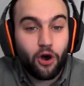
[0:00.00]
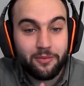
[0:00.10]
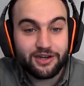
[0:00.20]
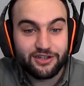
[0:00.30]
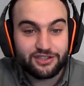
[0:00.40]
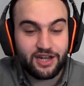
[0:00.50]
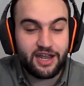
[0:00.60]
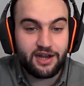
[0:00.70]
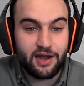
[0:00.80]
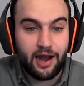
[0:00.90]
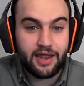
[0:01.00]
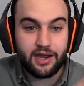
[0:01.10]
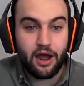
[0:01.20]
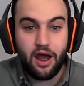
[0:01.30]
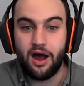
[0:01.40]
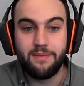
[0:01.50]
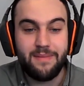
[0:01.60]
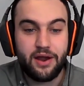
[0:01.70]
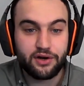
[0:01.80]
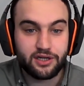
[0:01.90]
communist in, like, the
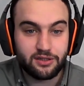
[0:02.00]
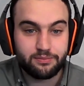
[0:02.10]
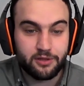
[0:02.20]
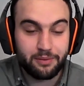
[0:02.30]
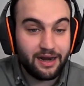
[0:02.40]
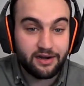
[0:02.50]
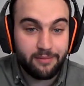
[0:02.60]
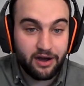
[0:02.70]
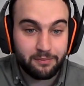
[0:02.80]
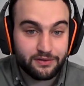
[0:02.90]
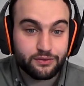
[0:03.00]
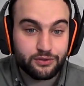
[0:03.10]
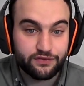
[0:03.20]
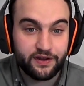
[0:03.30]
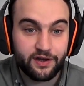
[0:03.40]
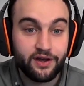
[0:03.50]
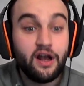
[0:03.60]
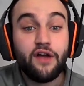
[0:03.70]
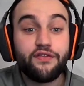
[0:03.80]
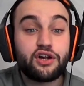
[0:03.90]
American political sphere.
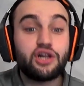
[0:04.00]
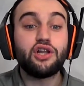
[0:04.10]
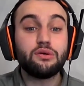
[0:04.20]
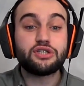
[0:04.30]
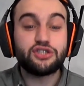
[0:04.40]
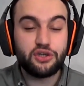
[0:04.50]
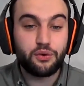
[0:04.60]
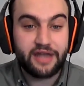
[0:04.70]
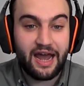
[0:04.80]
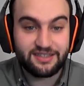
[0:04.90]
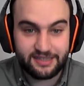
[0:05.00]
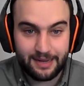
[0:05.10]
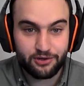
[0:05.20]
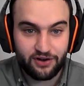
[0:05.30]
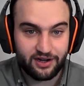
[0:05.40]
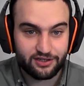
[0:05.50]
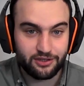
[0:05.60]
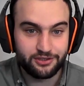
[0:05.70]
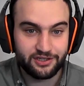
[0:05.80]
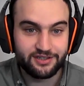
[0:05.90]
The closest you'll get is a democratic
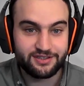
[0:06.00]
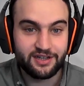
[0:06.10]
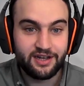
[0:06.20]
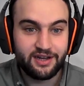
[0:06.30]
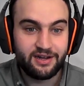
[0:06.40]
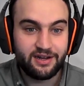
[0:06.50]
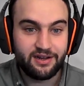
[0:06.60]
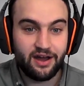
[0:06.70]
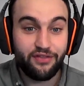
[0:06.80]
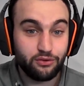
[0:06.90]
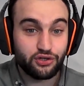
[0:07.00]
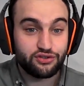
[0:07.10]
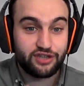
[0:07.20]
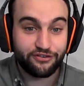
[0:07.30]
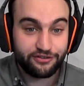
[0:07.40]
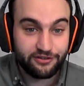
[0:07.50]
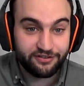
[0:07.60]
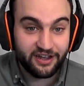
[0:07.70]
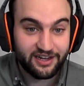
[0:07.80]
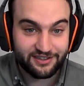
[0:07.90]
socialist. And those are different
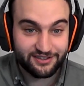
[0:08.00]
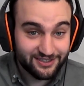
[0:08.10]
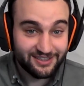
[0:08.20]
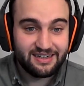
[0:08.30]
things.